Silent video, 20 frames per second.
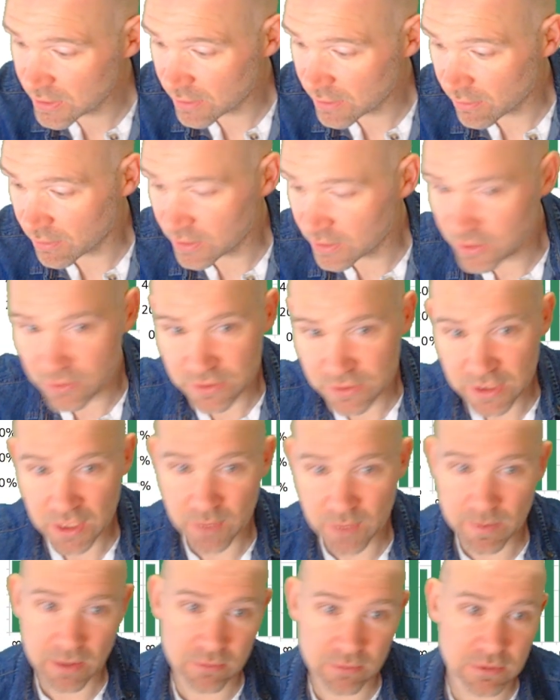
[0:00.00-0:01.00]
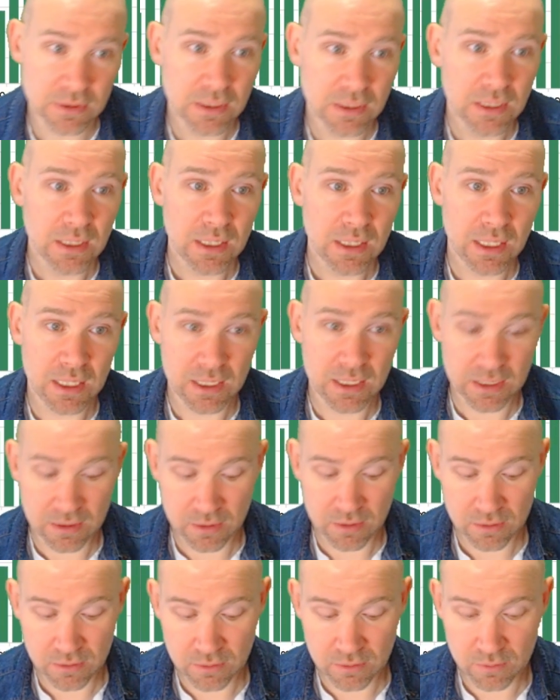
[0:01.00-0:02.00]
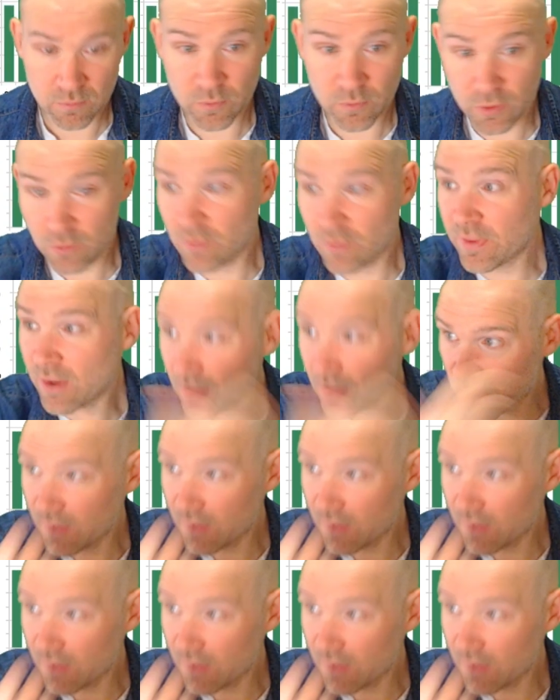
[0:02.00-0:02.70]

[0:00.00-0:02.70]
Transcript: there are issues here about, uh, you know, there are